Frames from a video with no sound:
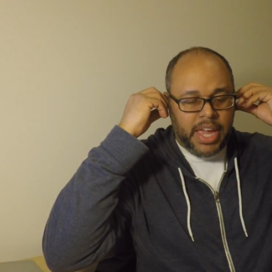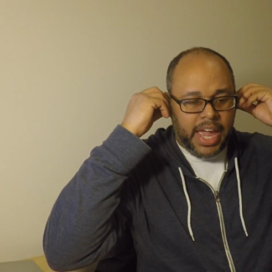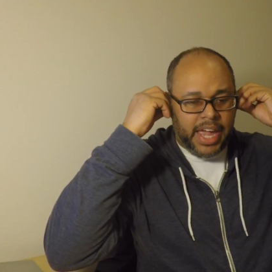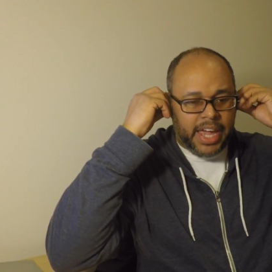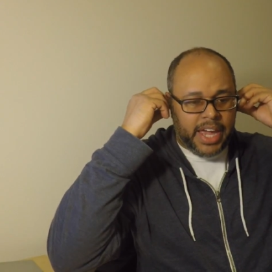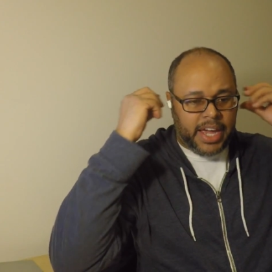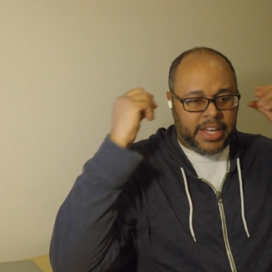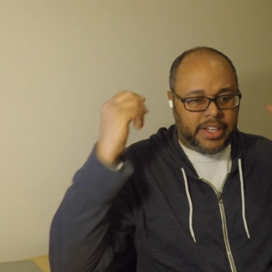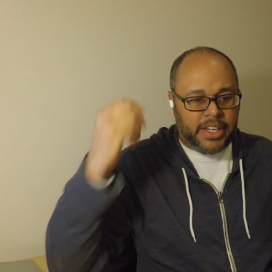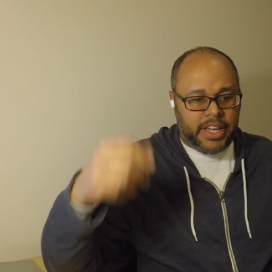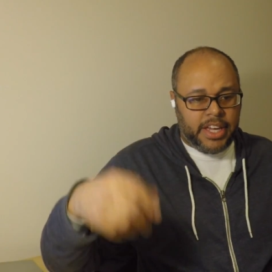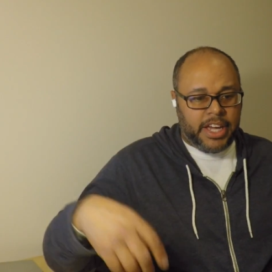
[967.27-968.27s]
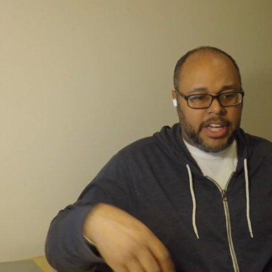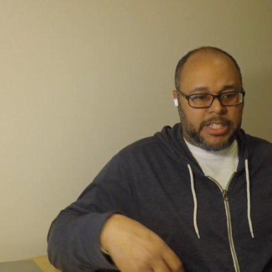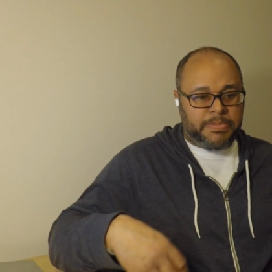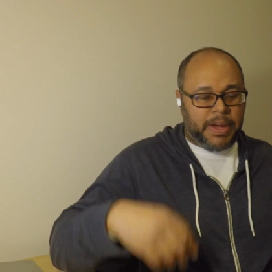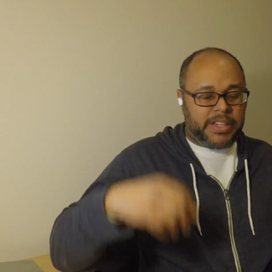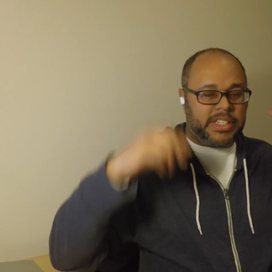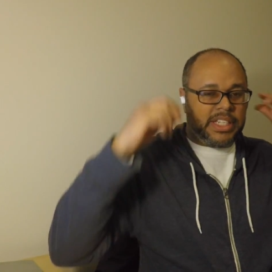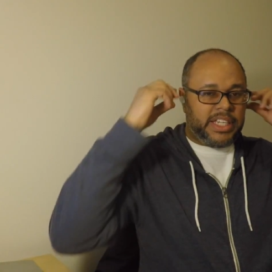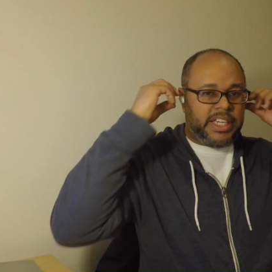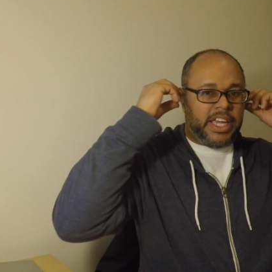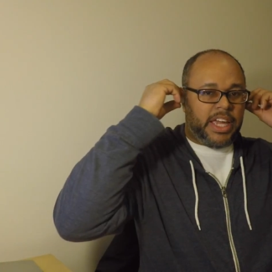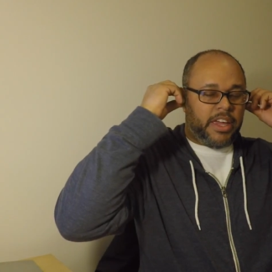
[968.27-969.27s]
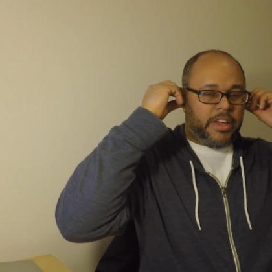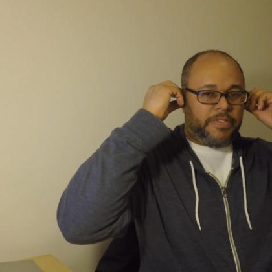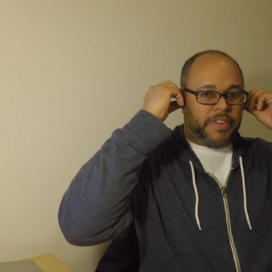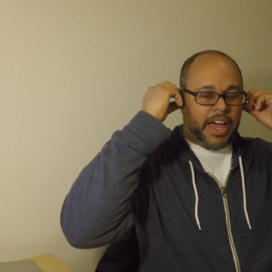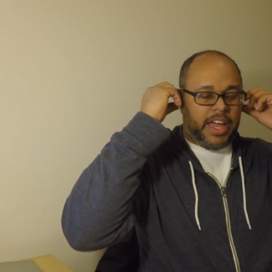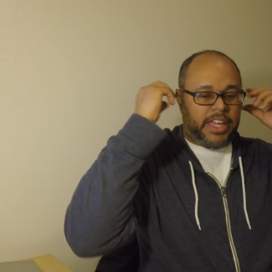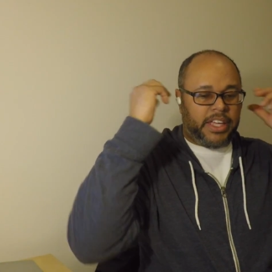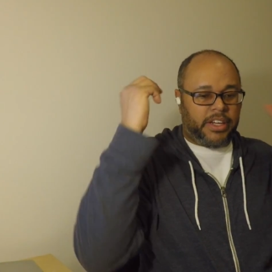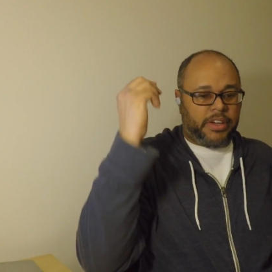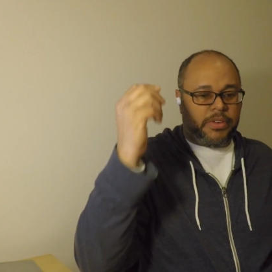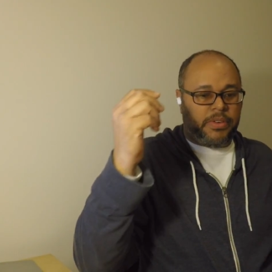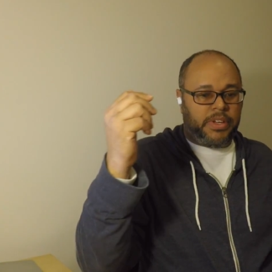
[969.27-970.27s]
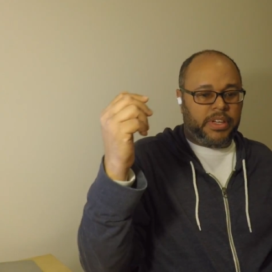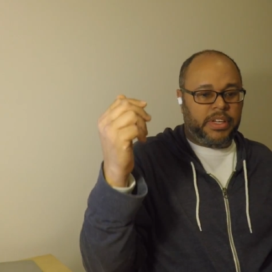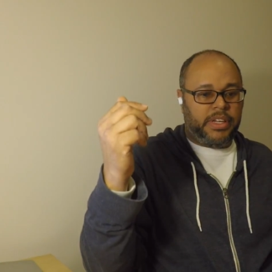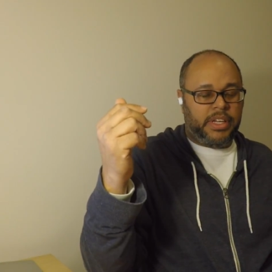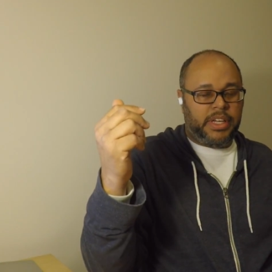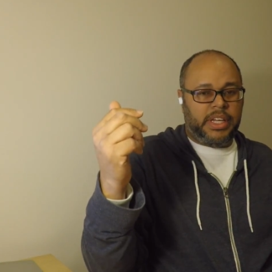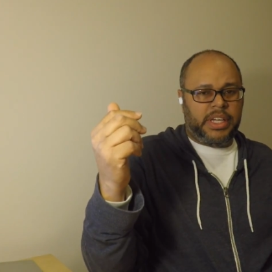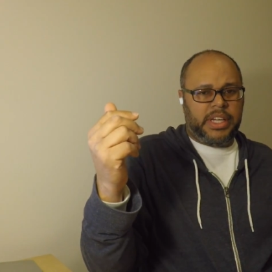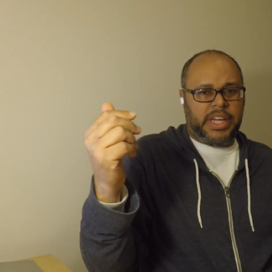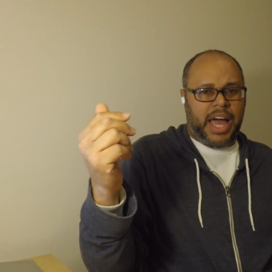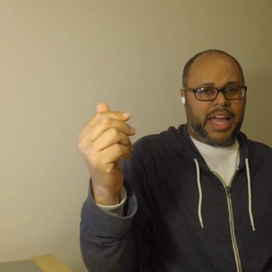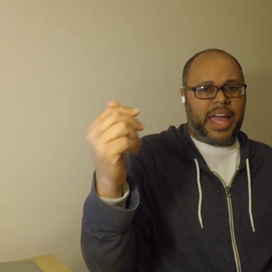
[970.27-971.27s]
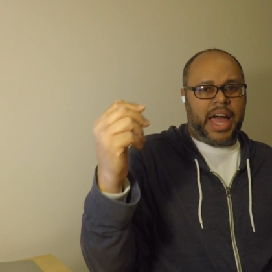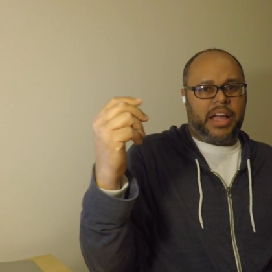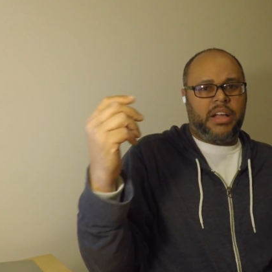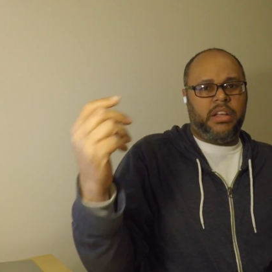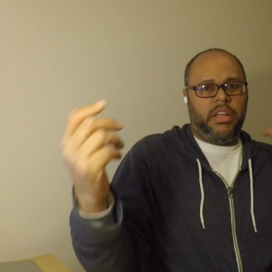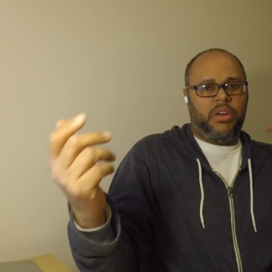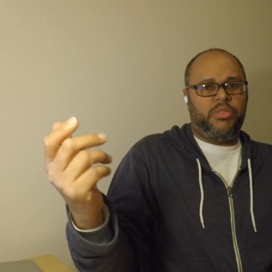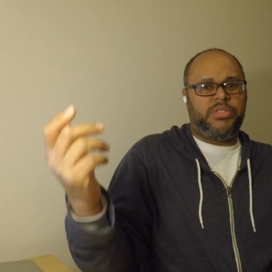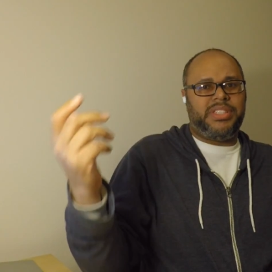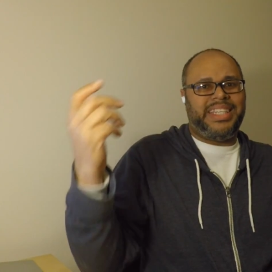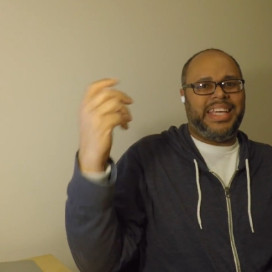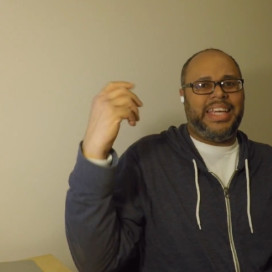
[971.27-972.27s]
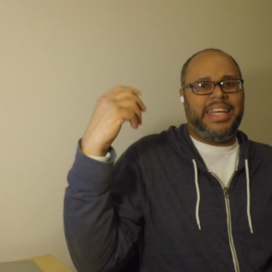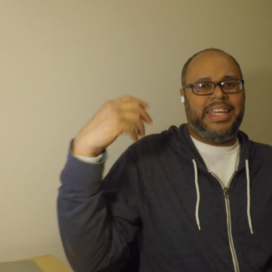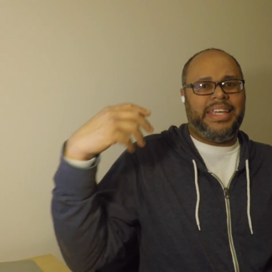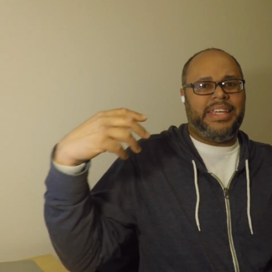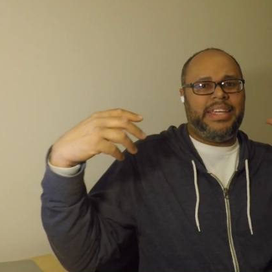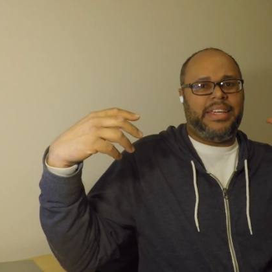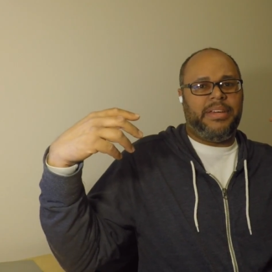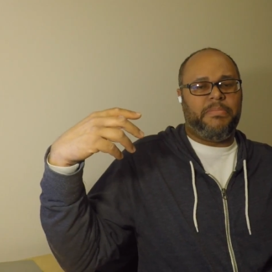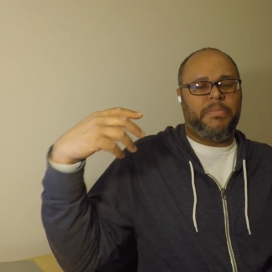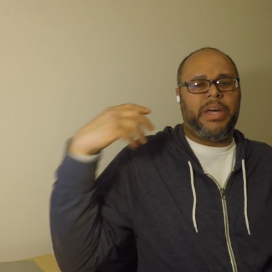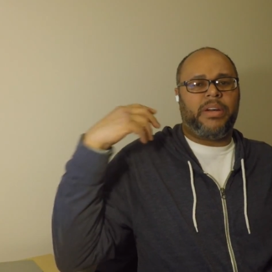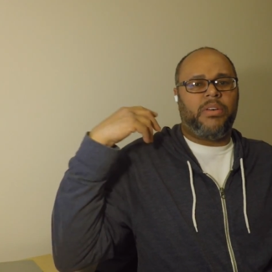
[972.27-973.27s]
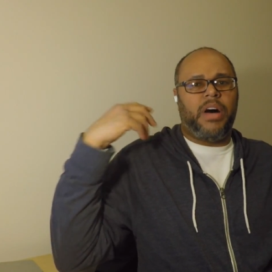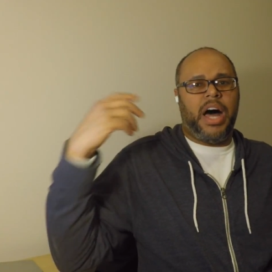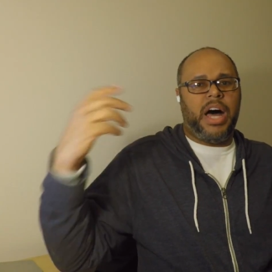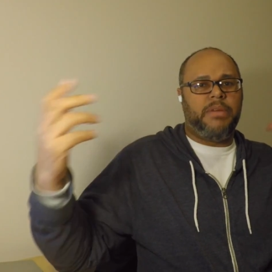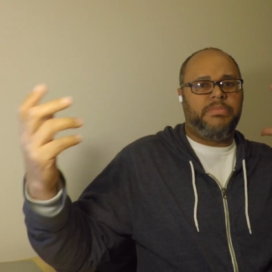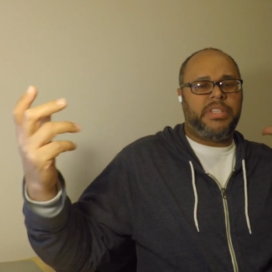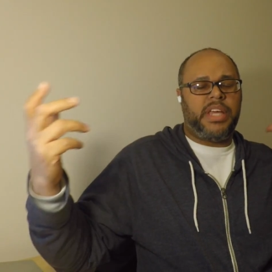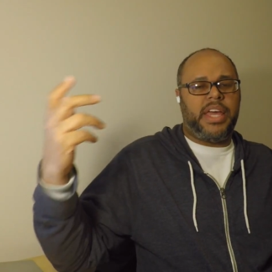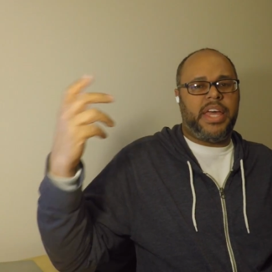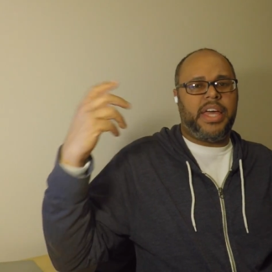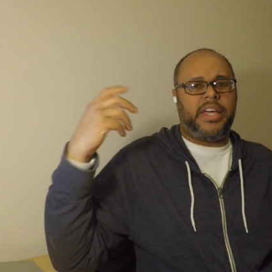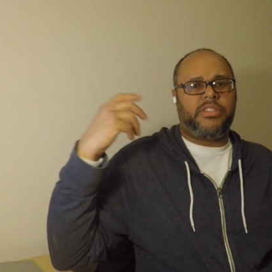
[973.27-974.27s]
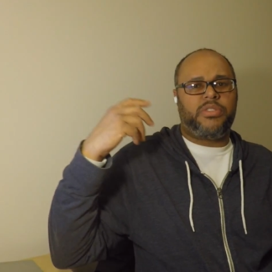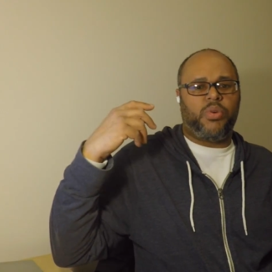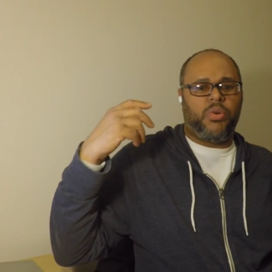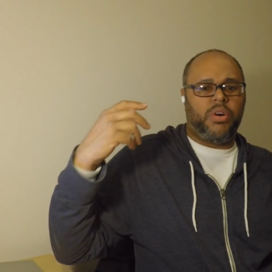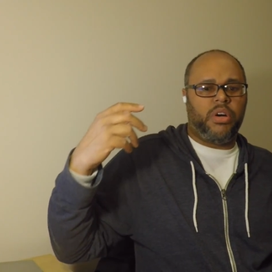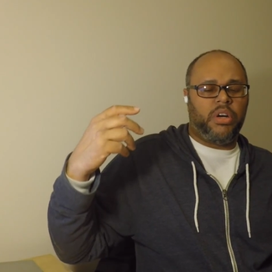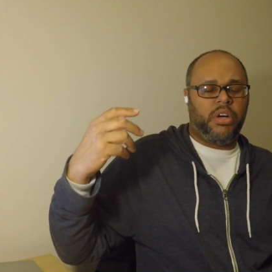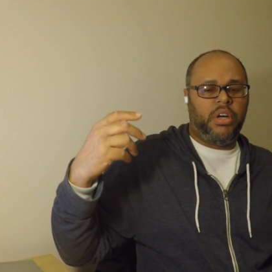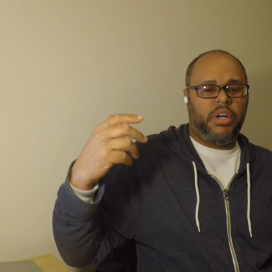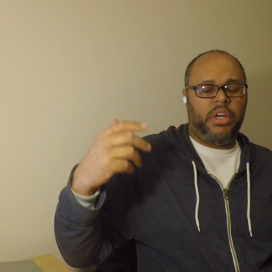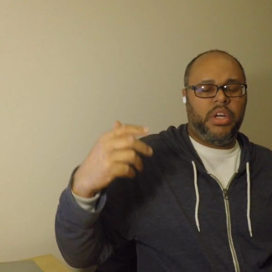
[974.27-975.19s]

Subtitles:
And especially if I got close to any metal objects or